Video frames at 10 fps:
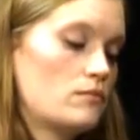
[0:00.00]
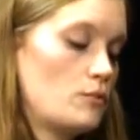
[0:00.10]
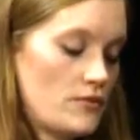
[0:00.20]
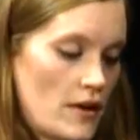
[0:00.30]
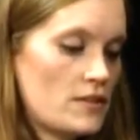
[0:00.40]

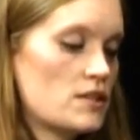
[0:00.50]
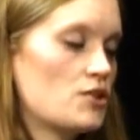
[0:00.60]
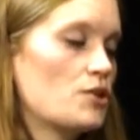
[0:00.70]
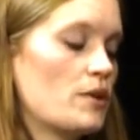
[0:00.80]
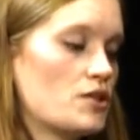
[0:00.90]
we've got this
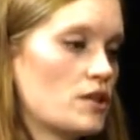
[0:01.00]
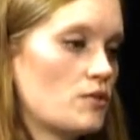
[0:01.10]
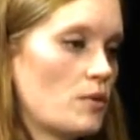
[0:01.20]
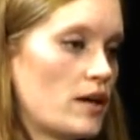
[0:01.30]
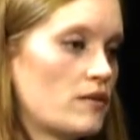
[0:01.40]

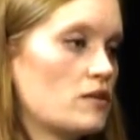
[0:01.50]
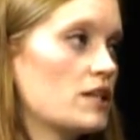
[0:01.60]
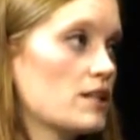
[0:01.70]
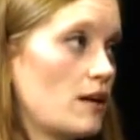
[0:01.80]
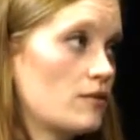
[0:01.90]
situation where
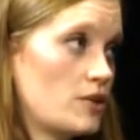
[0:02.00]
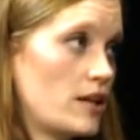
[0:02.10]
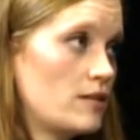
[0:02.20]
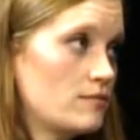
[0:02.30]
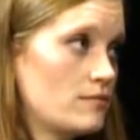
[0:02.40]
this
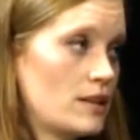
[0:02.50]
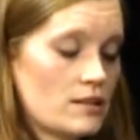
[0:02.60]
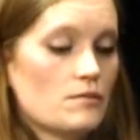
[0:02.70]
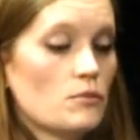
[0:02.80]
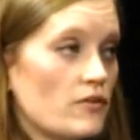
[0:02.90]
country
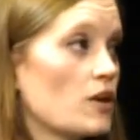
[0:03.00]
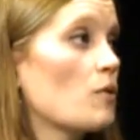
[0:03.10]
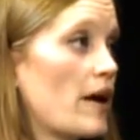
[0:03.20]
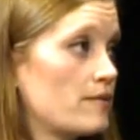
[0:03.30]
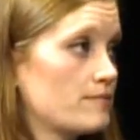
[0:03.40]
is moving
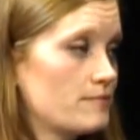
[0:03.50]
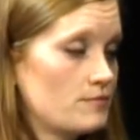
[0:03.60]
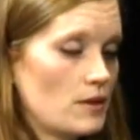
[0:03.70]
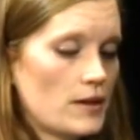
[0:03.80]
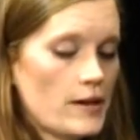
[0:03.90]
away
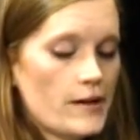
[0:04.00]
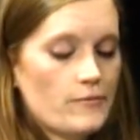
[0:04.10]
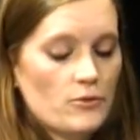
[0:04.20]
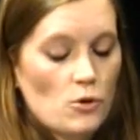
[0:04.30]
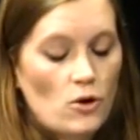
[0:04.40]
um,
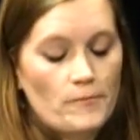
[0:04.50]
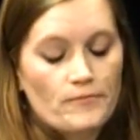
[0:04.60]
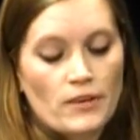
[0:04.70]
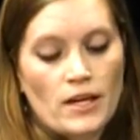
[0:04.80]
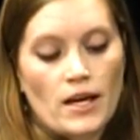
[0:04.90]
from coal.
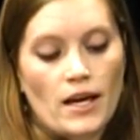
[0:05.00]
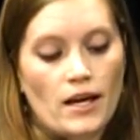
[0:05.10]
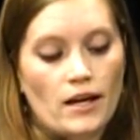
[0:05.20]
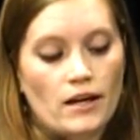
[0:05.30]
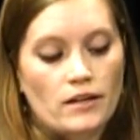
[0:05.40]

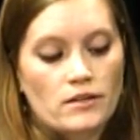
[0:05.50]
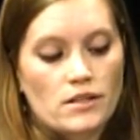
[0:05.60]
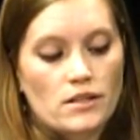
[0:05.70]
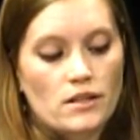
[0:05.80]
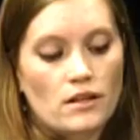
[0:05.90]

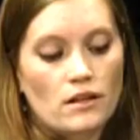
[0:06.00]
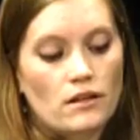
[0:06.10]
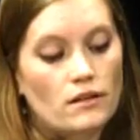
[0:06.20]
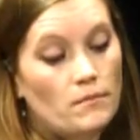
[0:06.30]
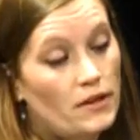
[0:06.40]
And
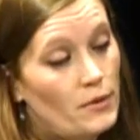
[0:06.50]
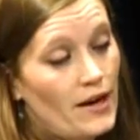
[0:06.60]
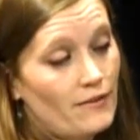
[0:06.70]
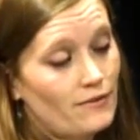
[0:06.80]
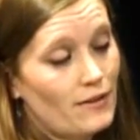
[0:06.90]
but we
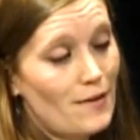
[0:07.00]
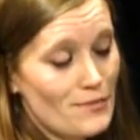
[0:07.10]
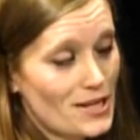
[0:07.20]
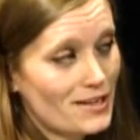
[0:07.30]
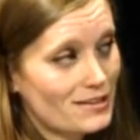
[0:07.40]
have
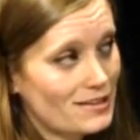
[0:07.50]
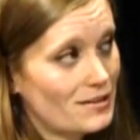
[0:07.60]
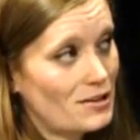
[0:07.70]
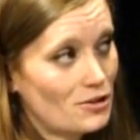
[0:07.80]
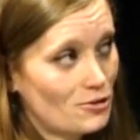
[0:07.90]
companies,
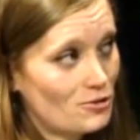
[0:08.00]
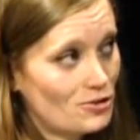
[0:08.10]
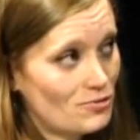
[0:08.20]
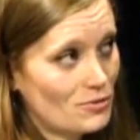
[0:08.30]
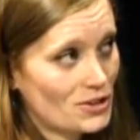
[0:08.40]

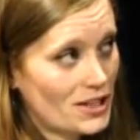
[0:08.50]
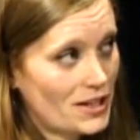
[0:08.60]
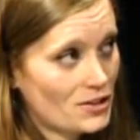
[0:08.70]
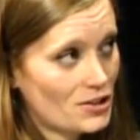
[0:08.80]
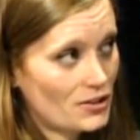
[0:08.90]
huge
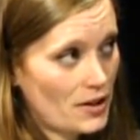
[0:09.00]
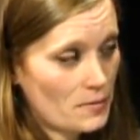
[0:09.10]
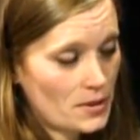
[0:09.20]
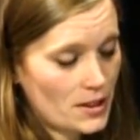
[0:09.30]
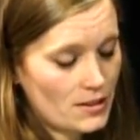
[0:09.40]
multinational
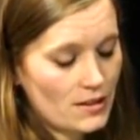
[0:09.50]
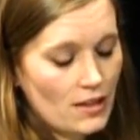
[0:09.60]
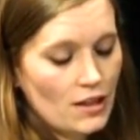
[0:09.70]
companies,